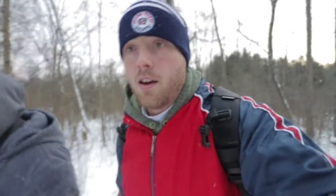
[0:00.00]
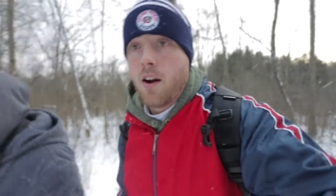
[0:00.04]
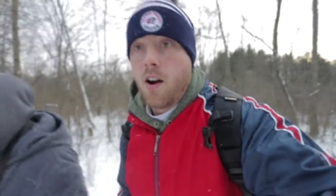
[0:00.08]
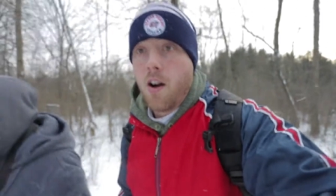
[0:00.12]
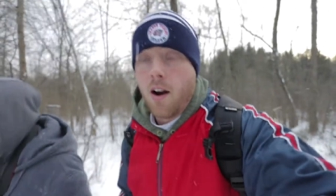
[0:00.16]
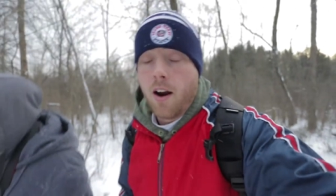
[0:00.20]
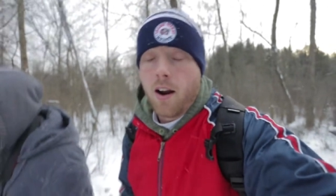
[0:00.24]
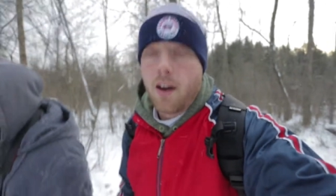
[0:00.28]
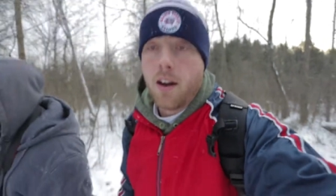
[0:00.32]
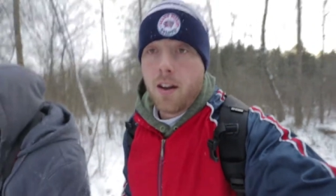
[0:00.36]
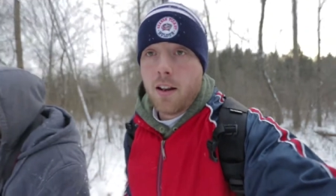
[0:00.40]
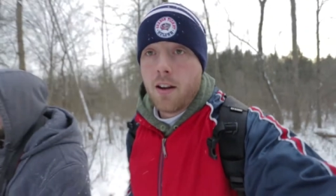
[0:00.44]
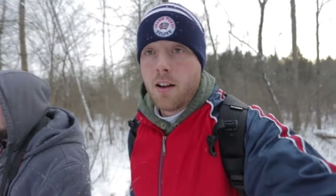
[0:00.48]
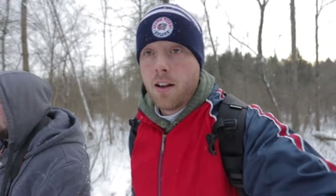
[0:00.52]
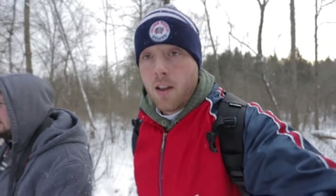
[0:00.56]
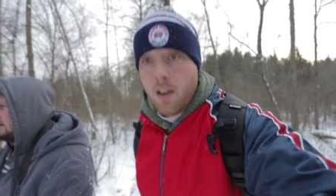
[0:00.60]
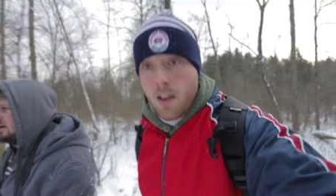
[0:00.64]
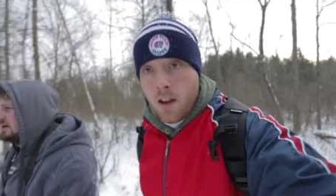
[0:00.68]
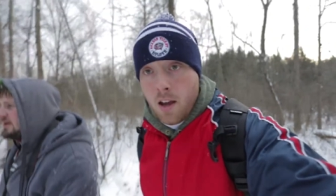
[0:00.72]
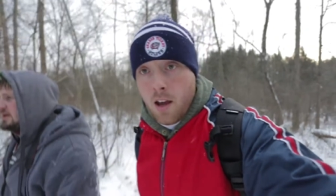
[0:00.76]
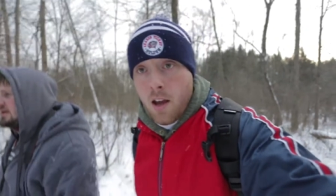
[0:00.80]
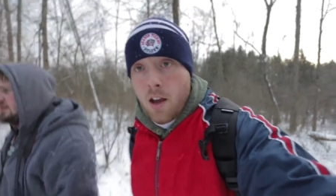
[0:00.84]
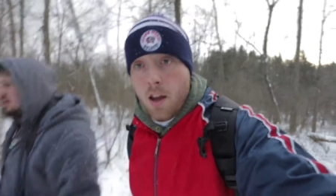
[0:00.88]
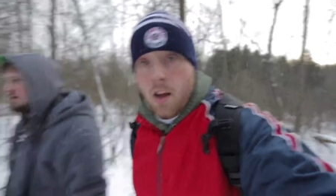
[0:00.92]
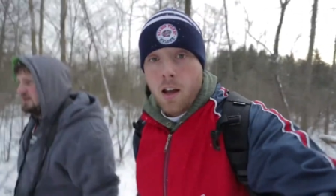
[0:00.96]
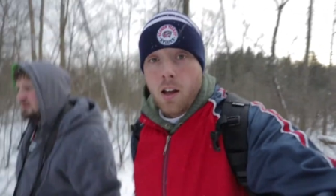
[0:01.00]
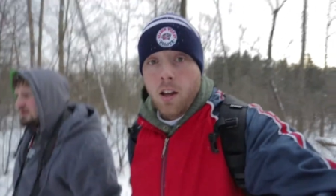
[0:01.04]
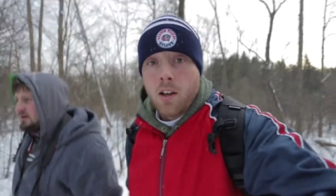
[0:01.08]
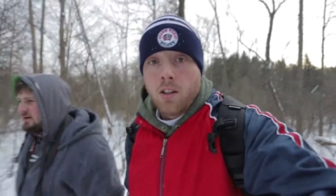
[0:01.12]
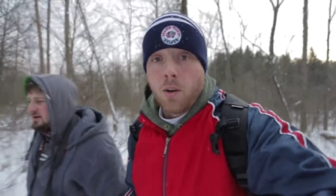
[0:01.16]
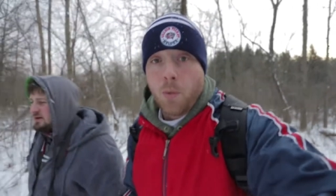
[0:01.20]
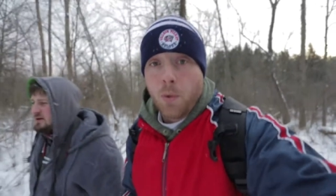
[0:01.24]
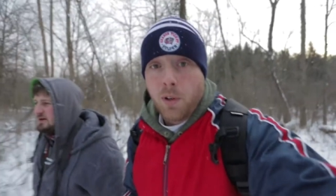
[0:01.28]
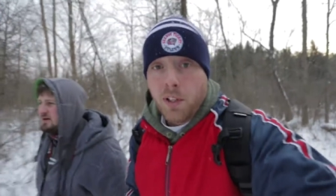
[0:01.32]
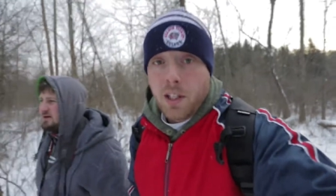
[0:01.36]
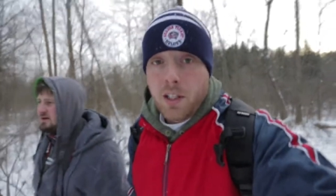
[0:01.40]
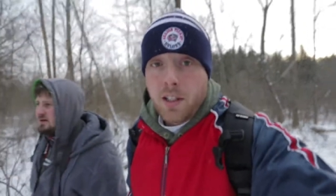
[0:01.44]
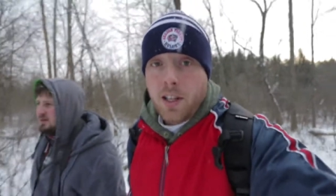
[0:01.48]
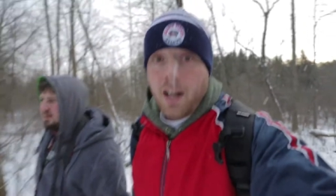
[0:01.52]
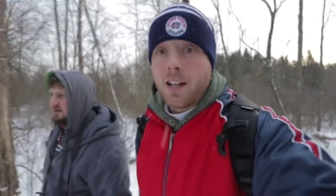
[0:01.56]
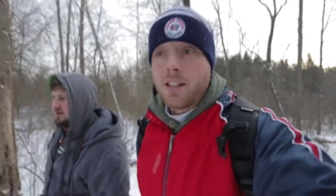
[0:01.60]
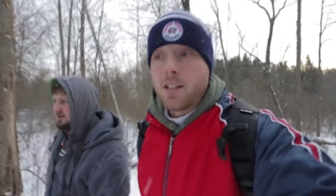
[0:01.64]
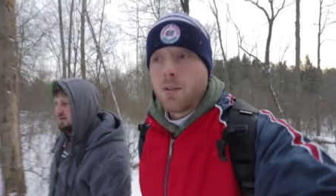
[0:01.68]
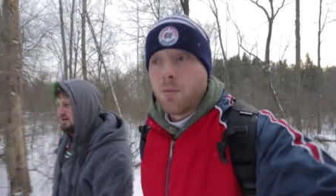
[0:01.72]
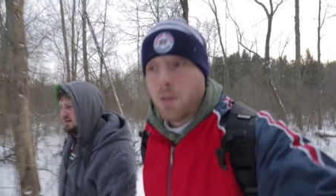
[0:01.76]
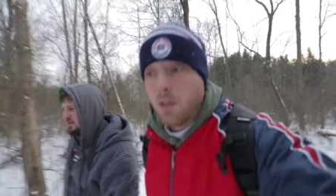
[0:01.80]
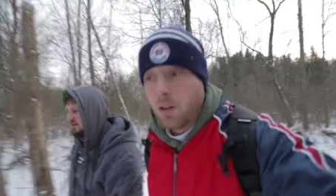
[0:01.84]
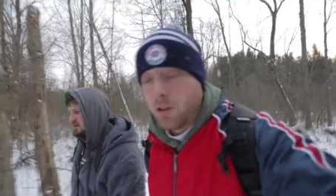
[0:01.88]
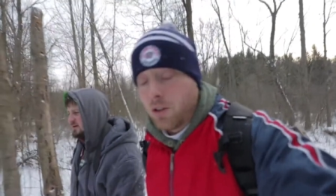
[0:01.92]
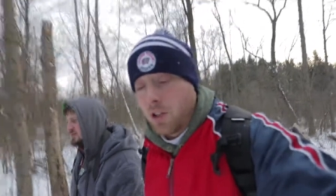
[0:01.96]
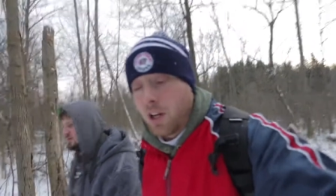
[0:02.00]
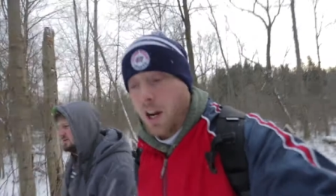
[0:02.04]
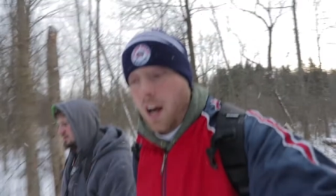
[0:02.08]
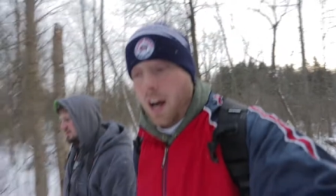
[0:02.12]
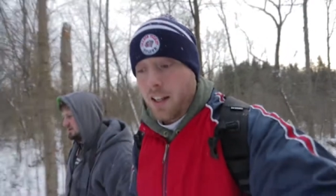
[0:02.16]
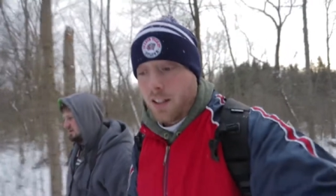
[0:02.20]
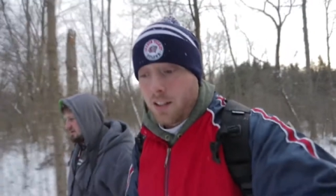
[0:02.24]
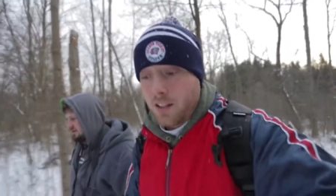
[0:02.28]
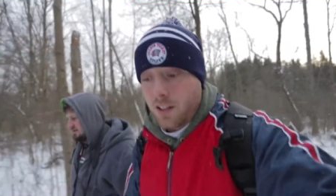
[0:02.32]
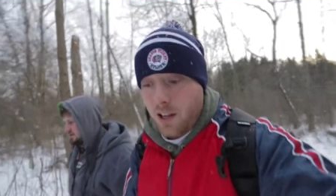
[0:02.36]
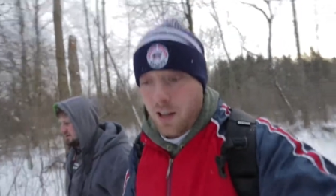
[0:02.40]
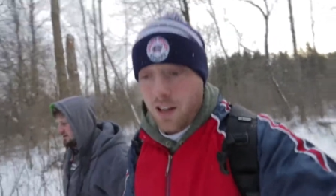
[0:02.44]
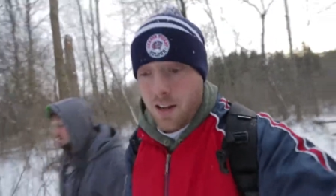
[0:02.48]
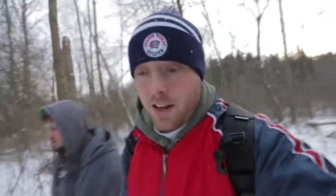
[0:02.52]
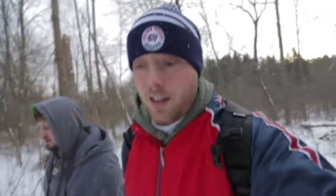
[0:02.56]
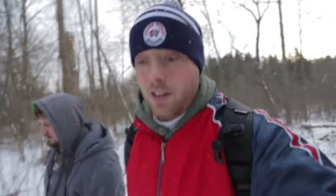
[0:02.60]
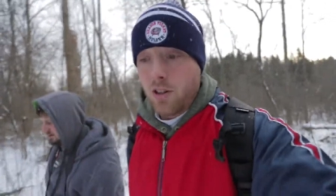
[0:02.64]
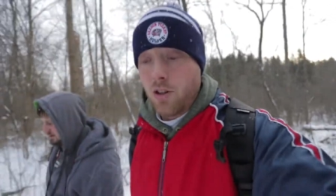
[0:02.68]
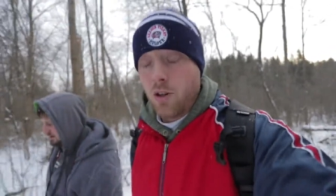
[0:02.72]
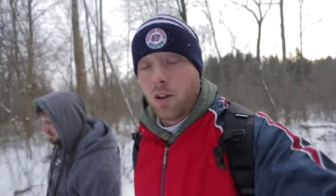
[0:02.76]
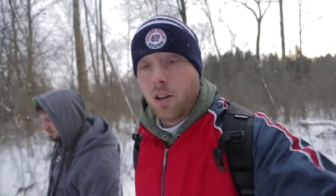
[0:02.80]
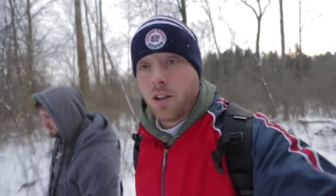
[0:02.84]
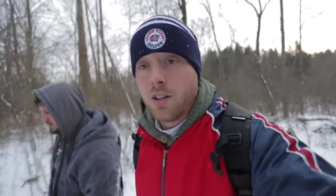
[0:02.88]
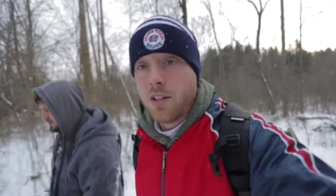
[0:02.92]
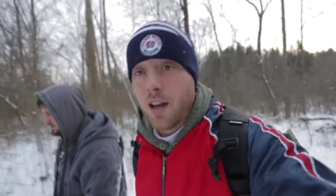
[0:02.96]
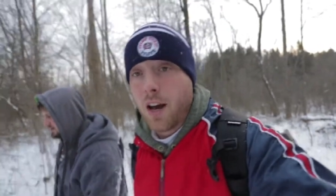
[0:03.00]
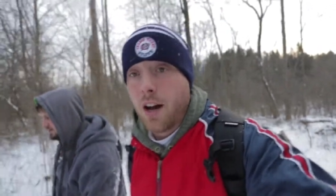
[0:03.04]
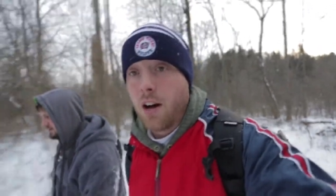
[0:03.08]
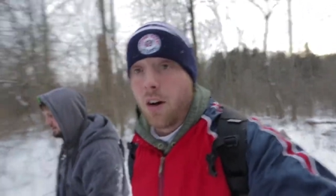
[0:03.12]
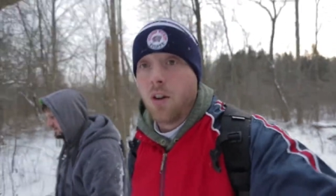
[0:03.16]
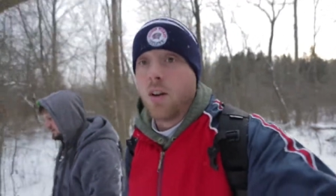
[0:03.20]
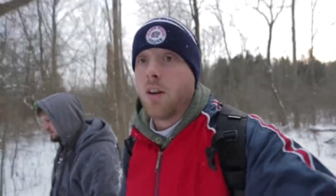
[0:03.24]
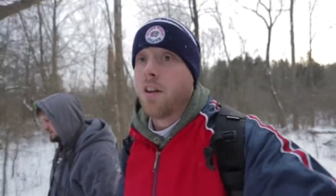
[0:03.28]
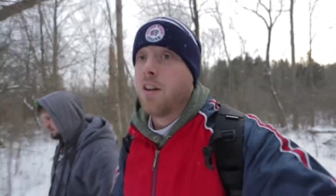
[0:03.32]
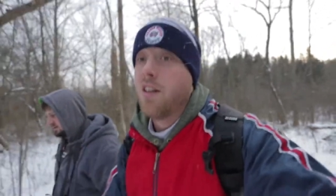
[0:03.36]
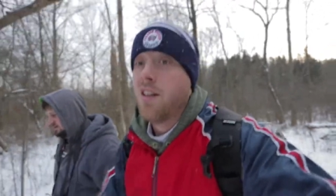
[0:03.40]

All right, so we just got some of those shots, as you could tell,